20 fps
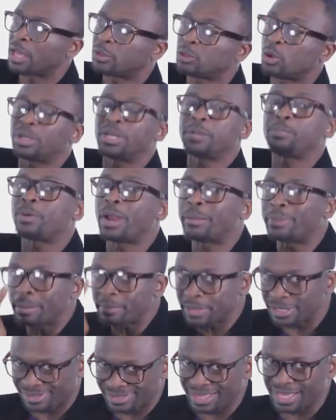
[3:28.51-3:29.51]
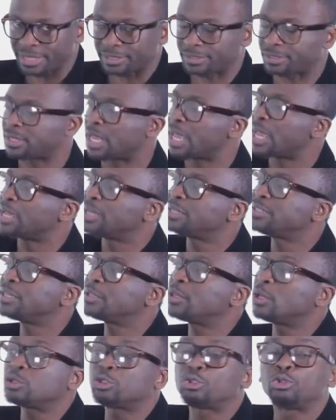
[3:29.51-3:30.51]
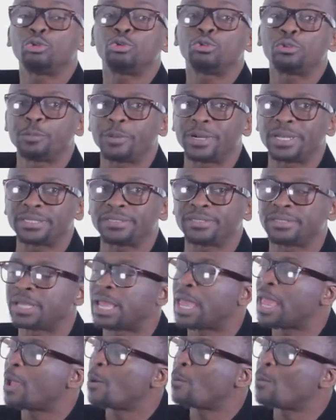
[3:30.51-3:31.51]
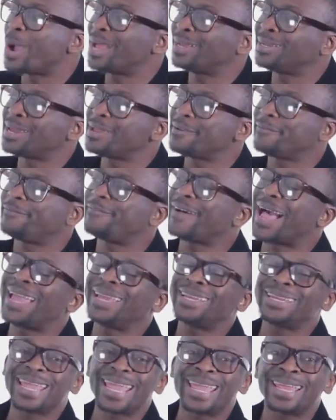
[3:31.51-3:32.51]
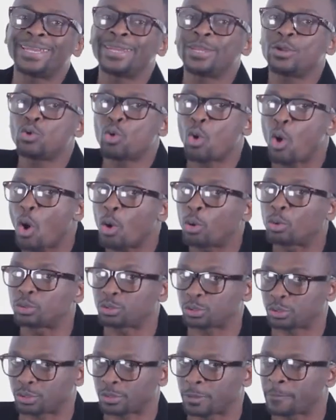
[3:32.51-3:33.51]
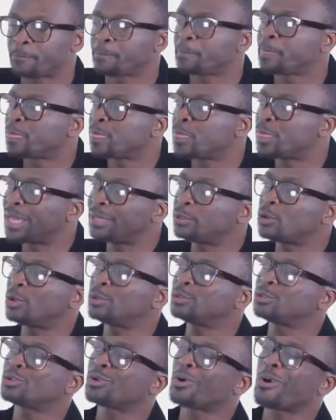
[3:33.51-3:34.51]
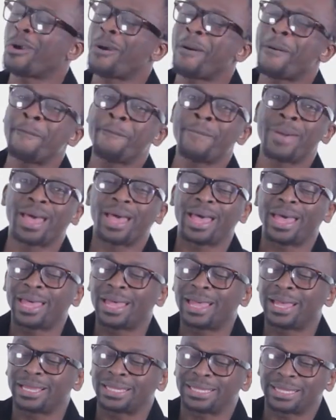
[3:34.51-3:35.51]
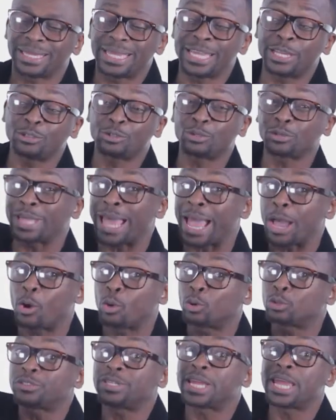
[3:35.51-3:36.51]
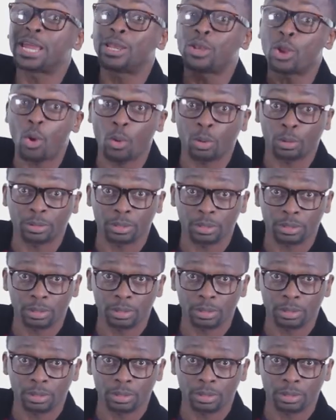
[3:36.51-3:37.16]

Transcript: The only problem is this see, those two spirits, when they find a new host, they don't come uh, into that host alone.